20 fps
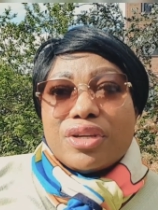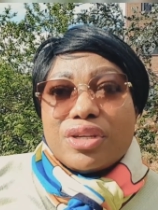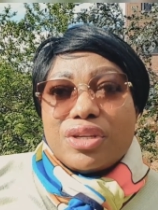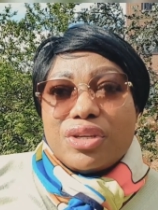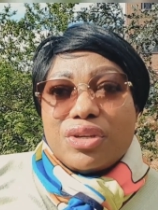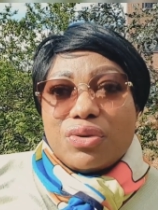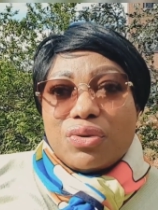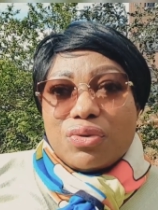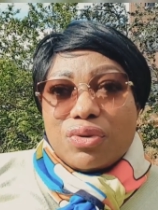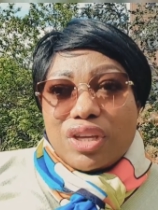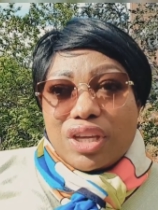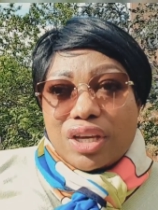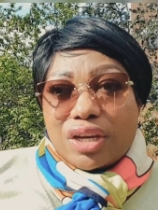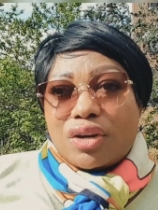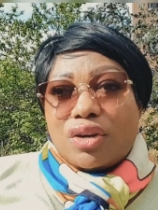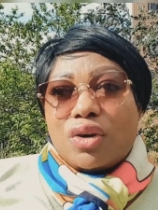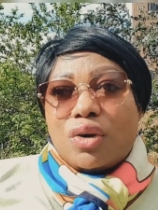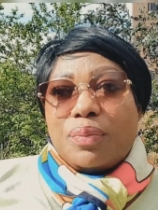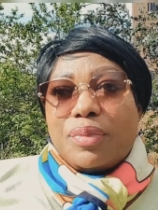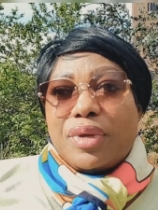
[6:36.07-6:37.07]
you know,
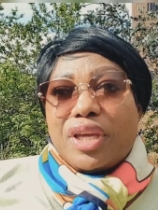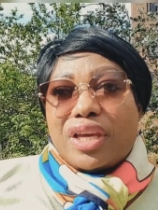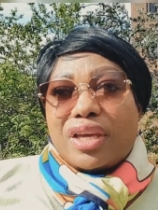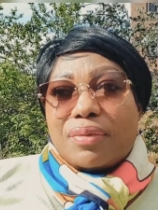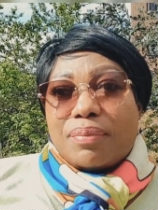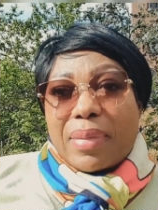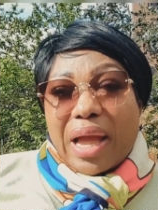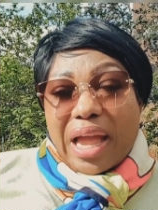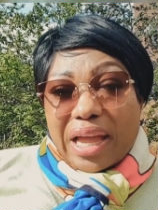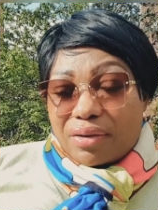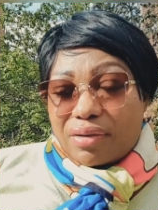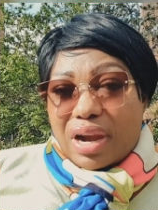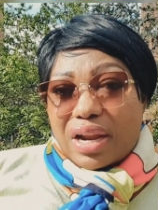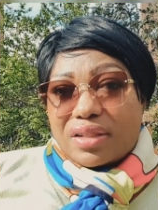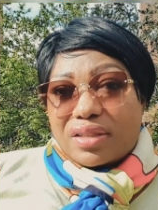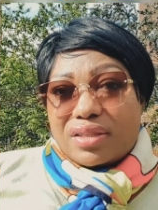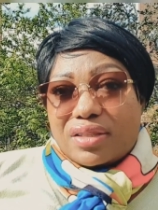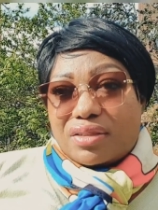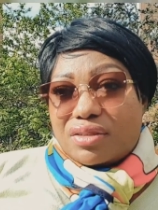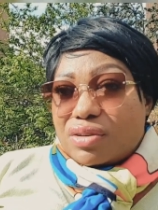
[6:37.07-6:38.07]
economic
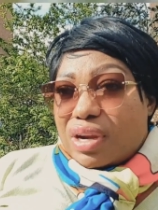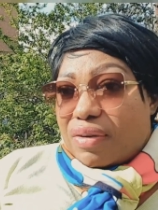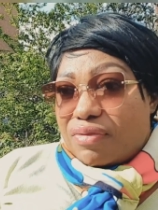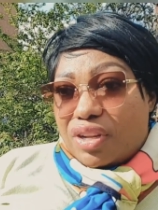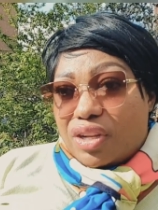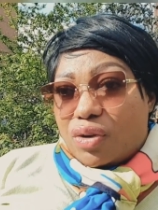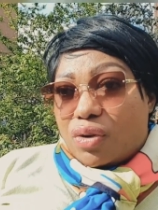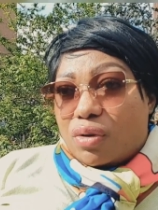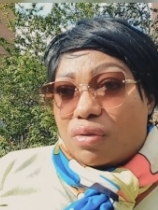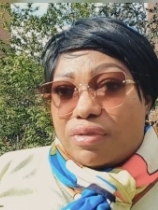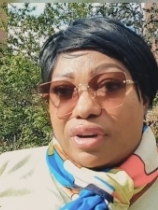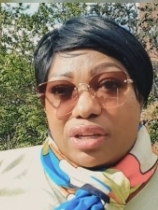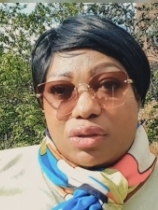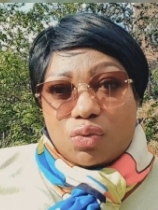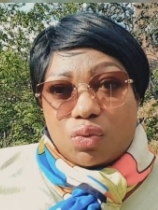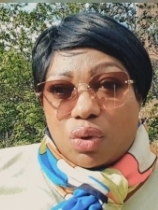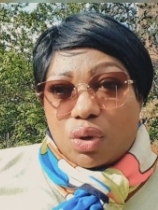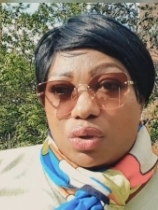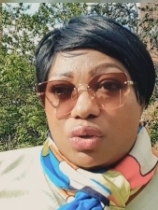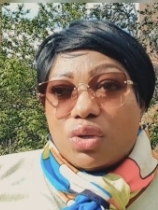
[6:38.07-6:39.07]
migrants traveling all over the
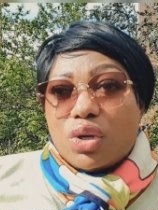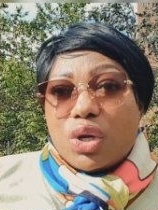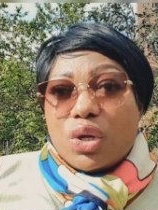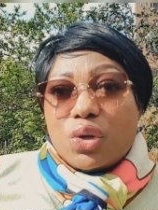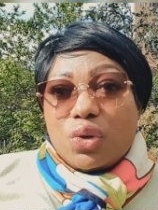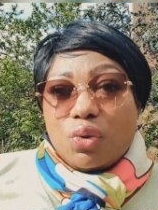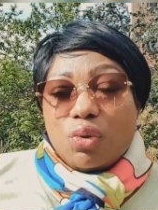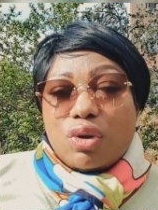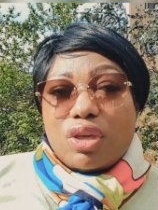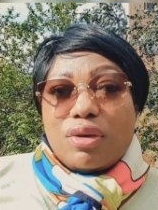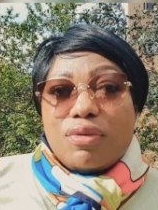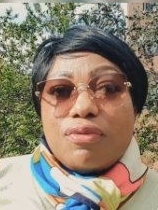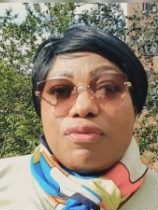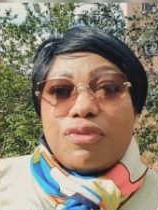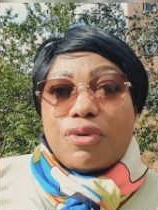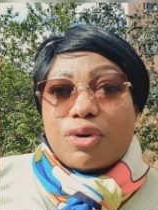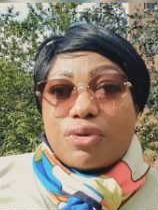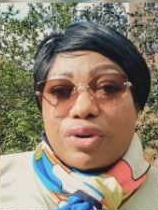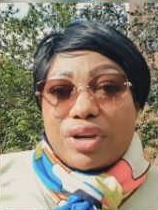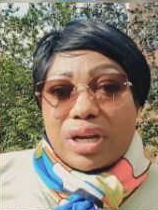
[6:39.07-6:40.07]
world looking
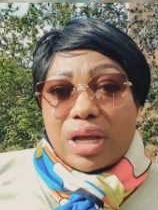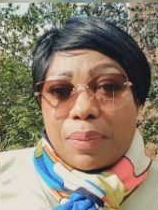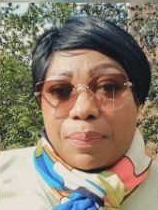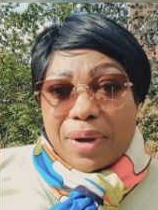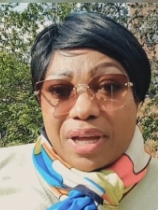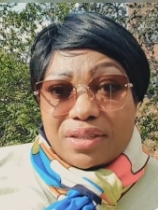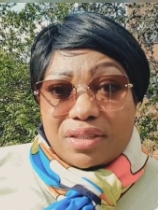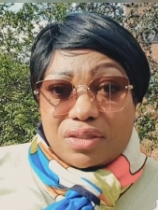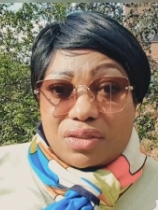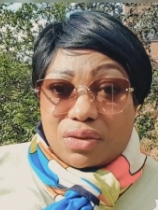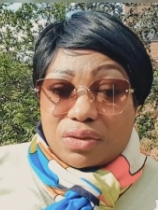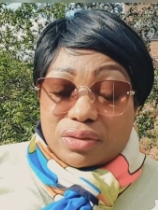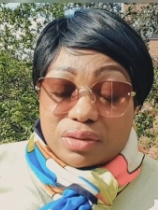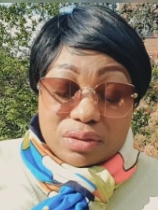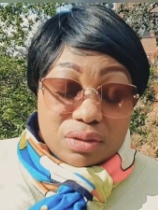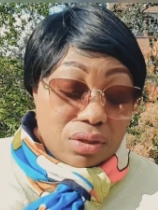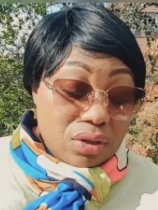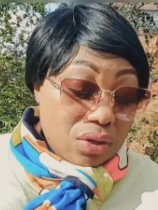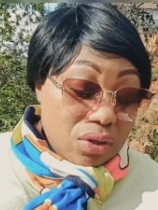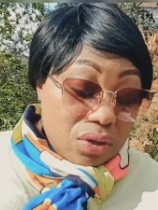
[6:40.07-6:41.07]
for greener pastures,